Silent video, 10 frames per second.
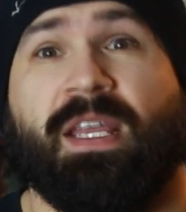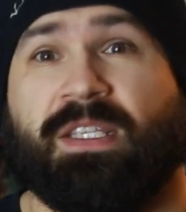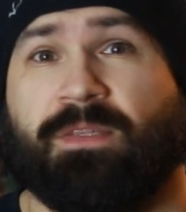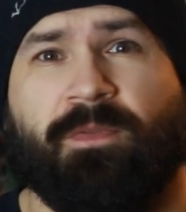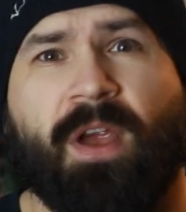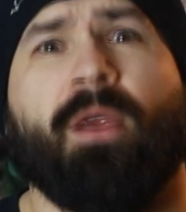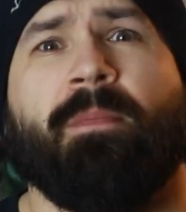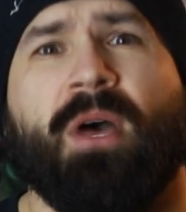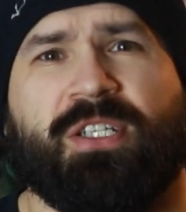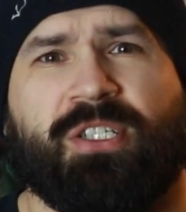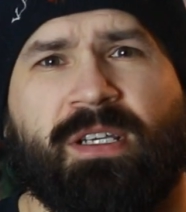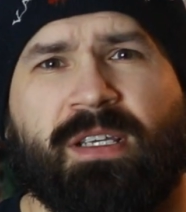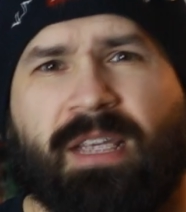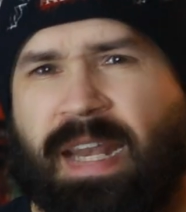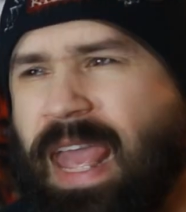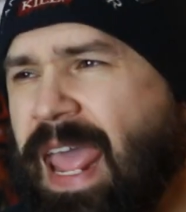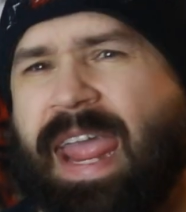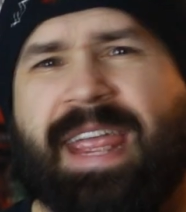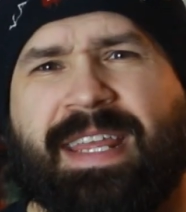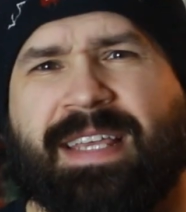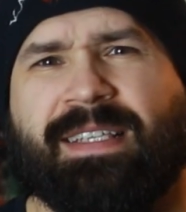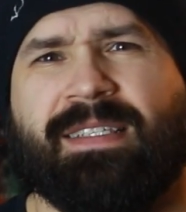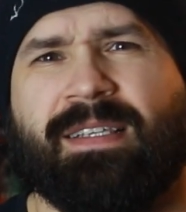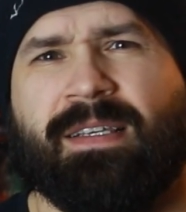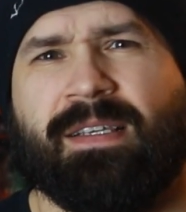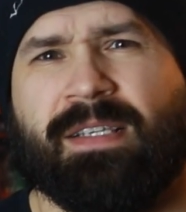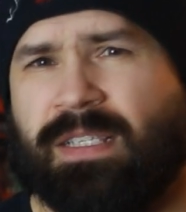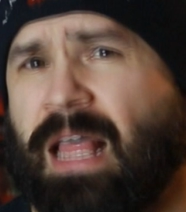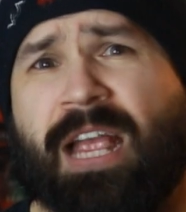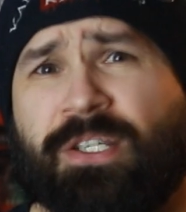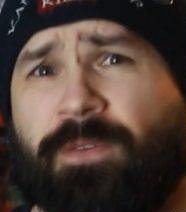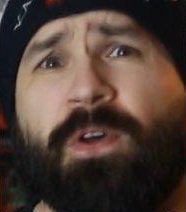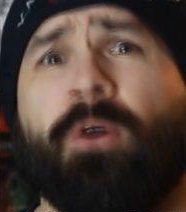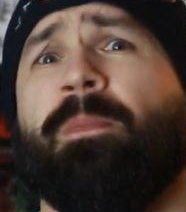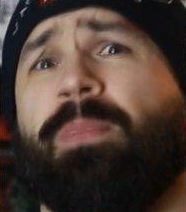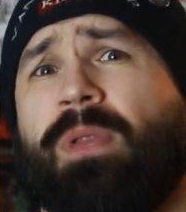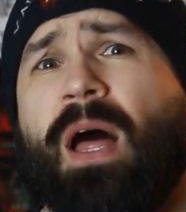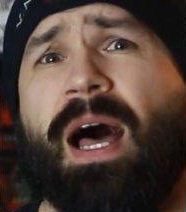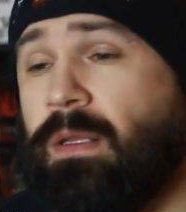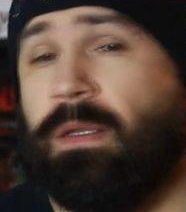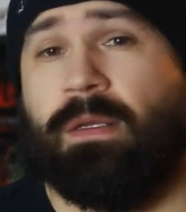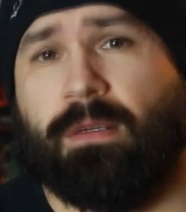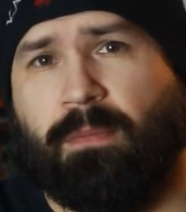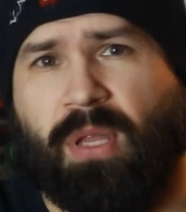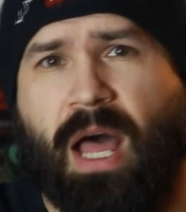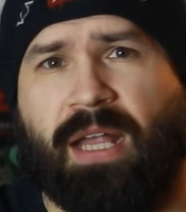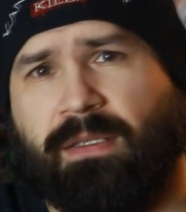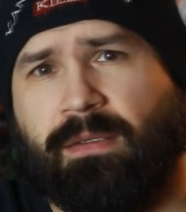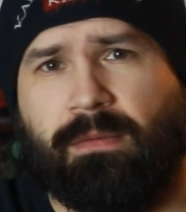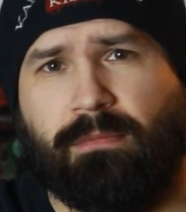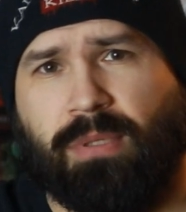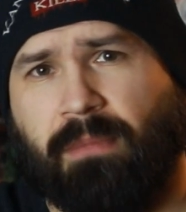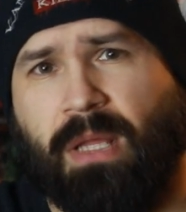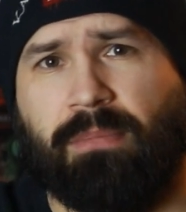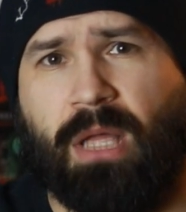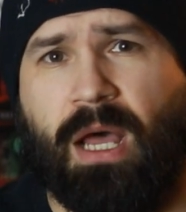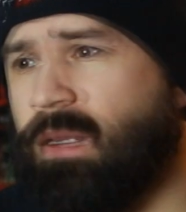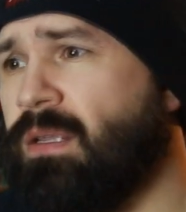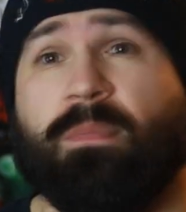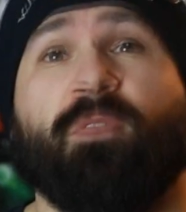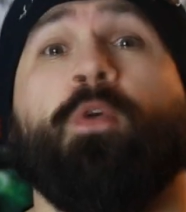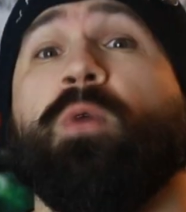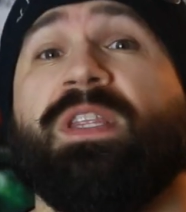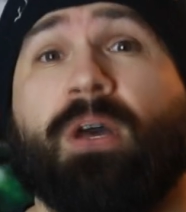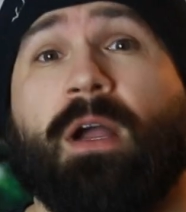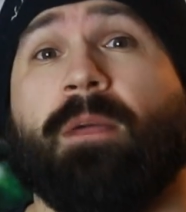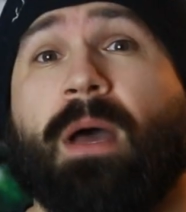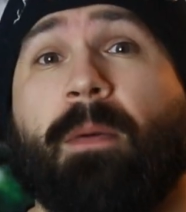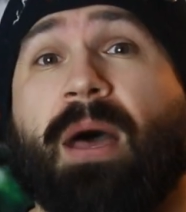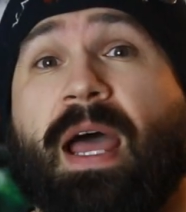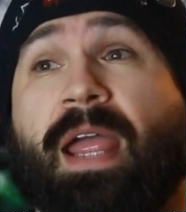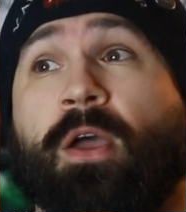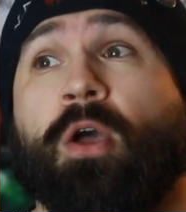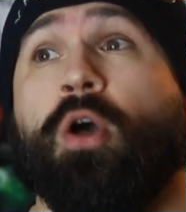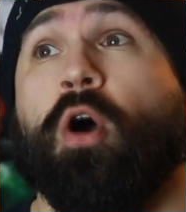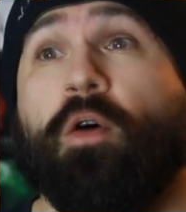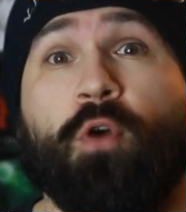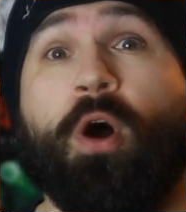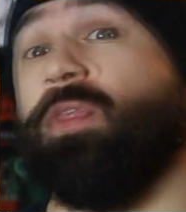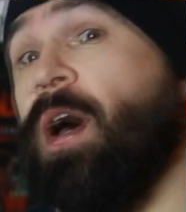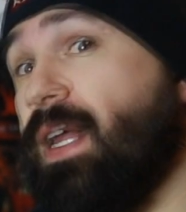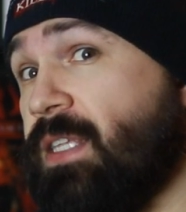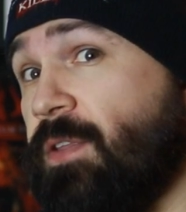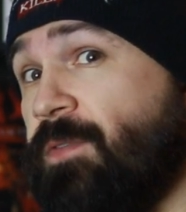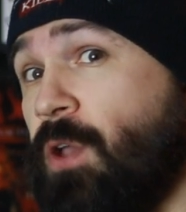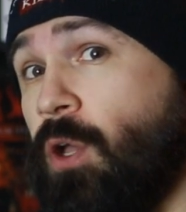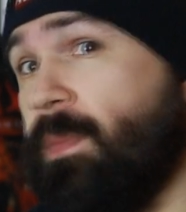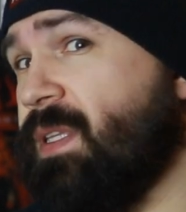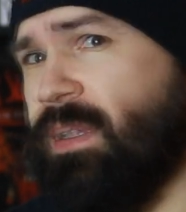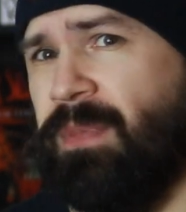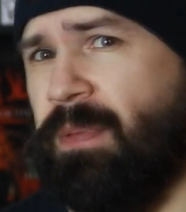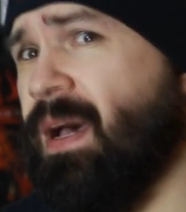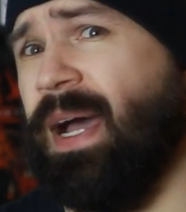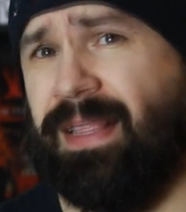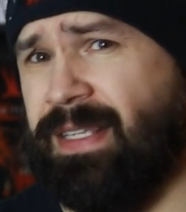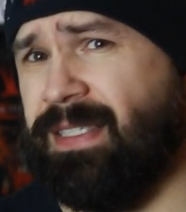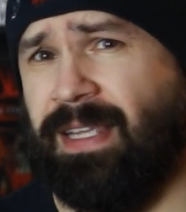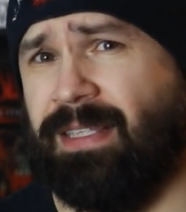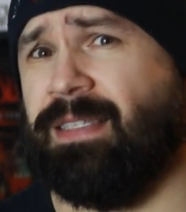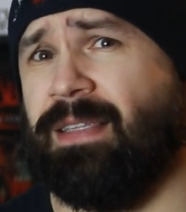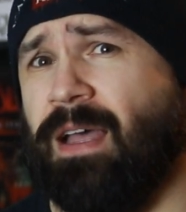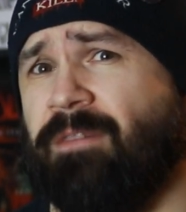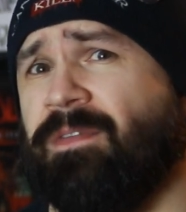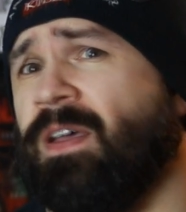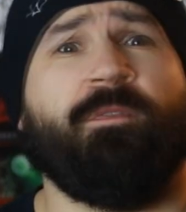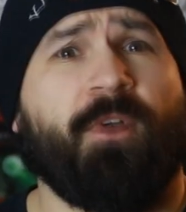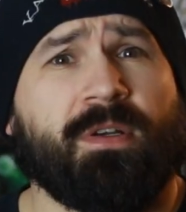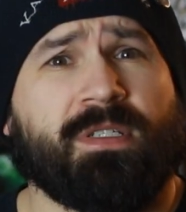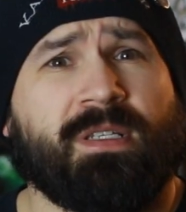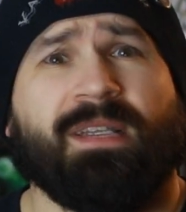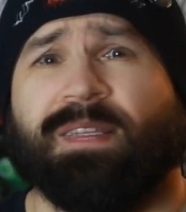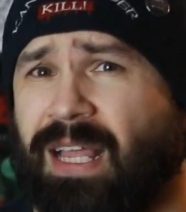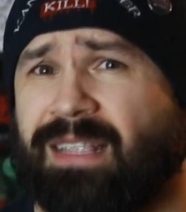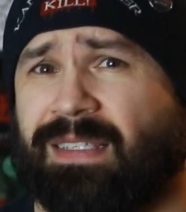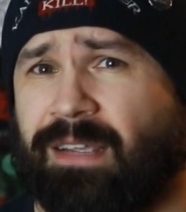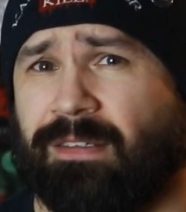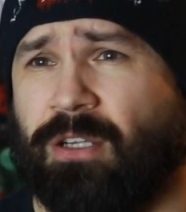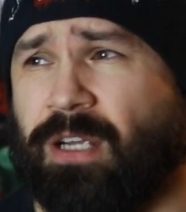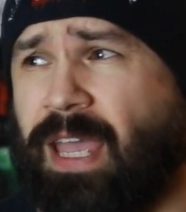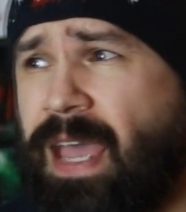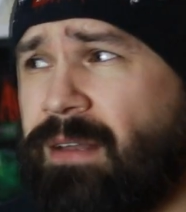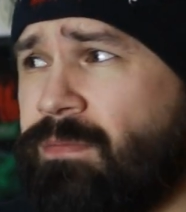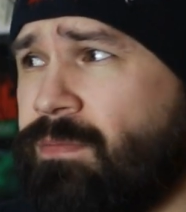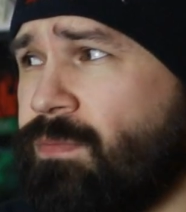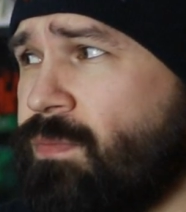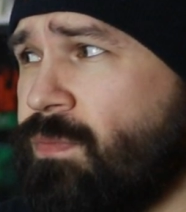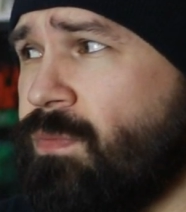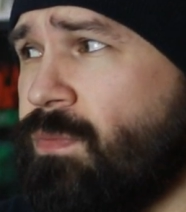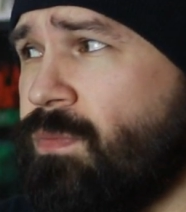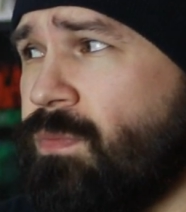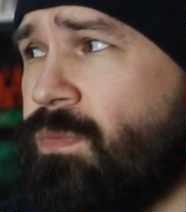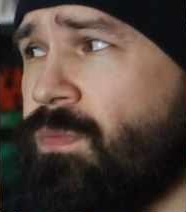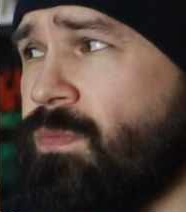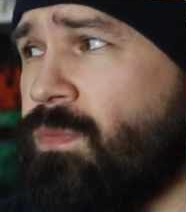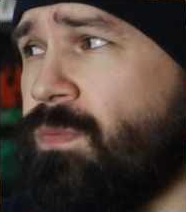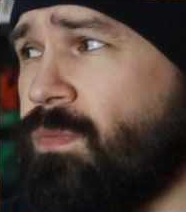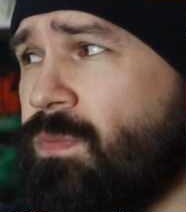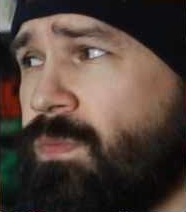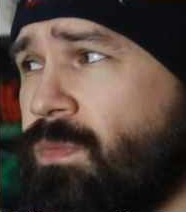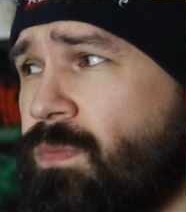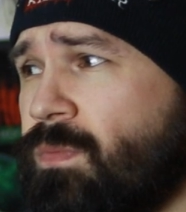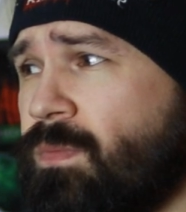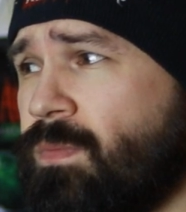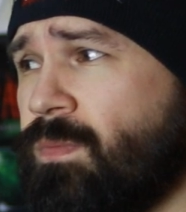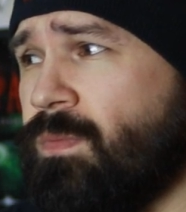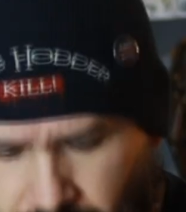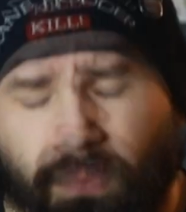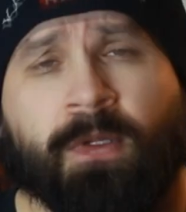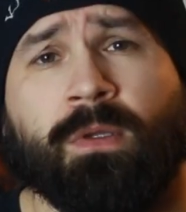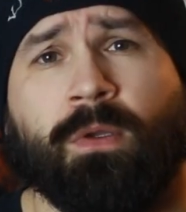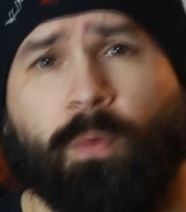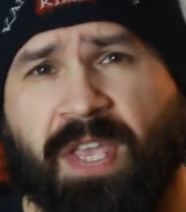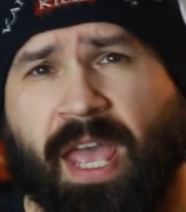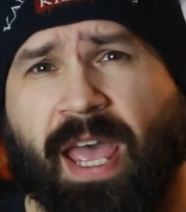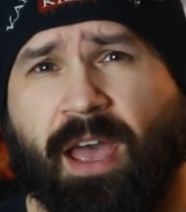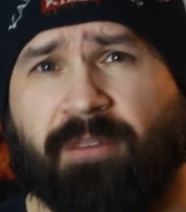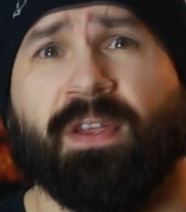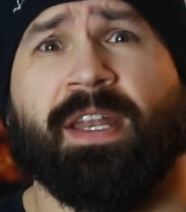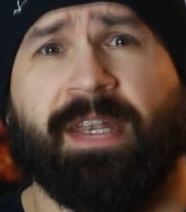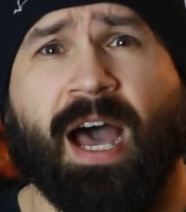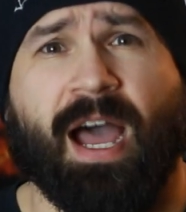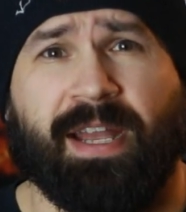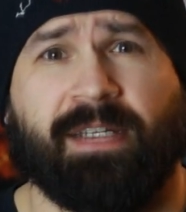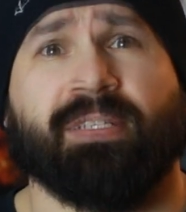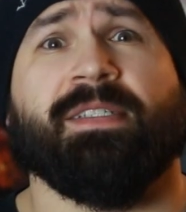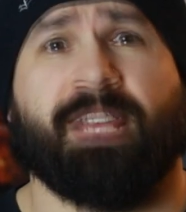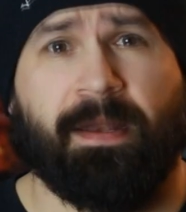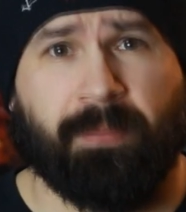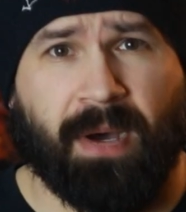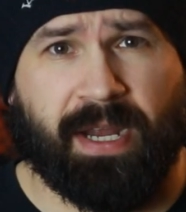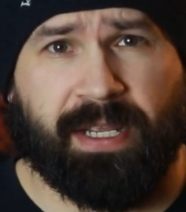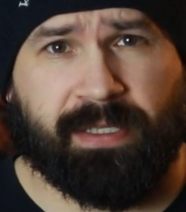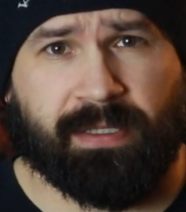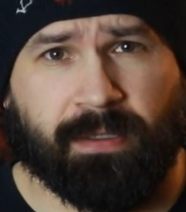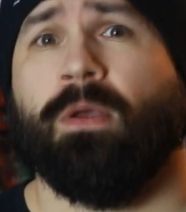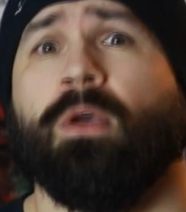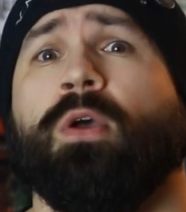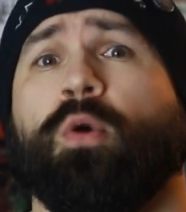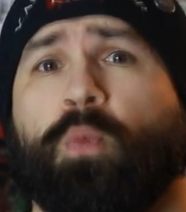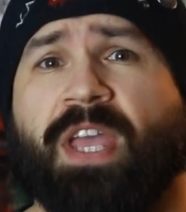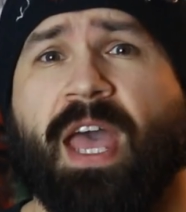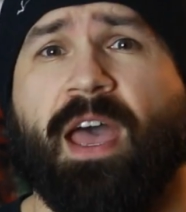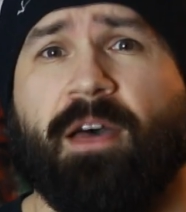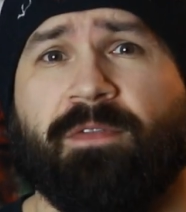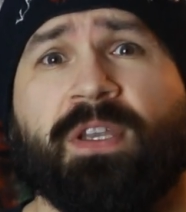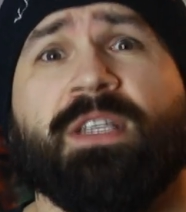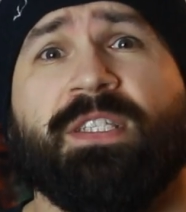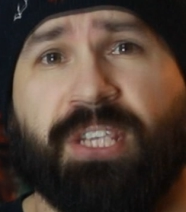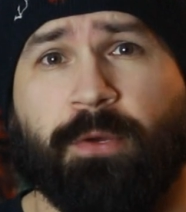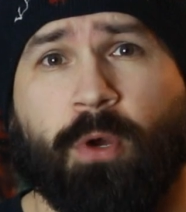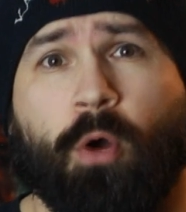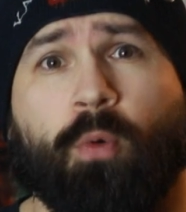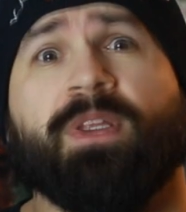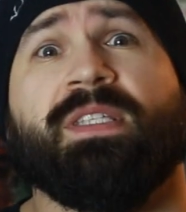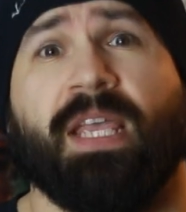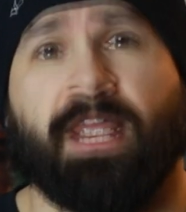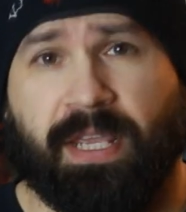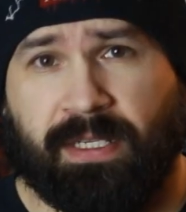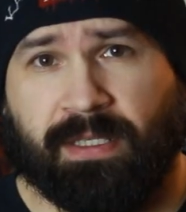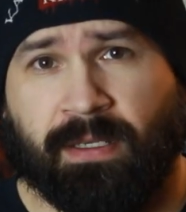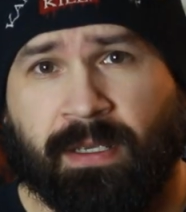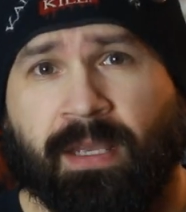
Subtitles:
It's very much an 80s slasher film plot, blah, blah, blah. Before we talk about my overall thoughts of the film and some of the behind-the-scenes stuff, first, let's take a look at Rocky Rogers! Splatter facts. We have 9 dead bodies. We have 0 titties.